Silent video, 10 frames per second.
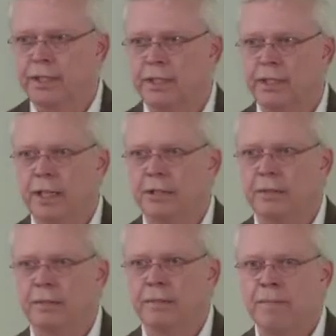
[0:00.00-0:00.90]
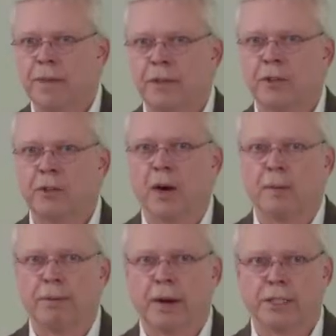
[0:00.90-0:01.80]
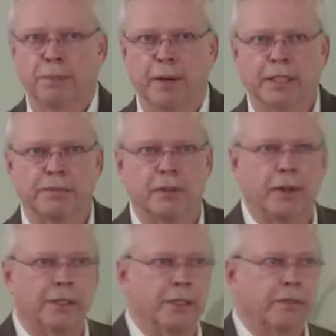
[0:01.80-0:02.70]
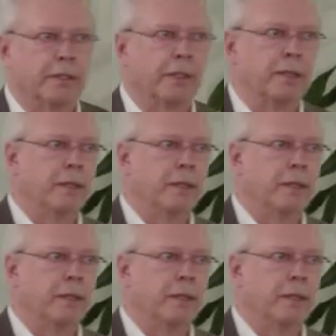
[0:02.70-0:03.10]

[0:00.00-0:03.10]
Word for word: is central to our prospects for longevity.